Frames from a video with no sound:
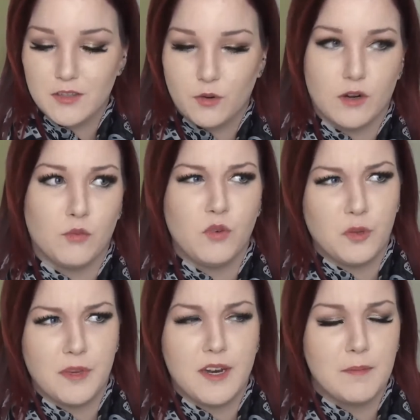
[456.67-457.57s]
or will
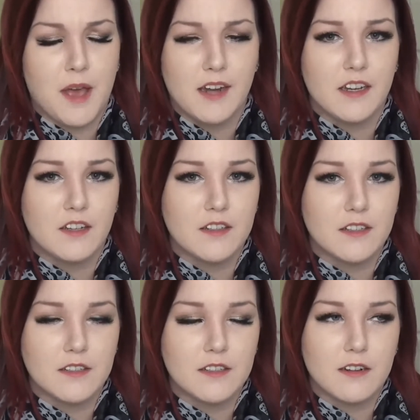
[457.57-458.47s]
be matte nails, because
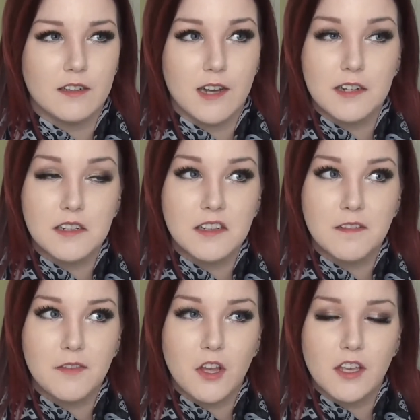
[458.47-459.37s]
it's not technically
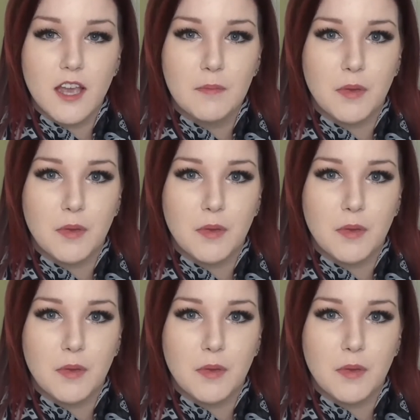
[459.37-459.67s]
fall yet,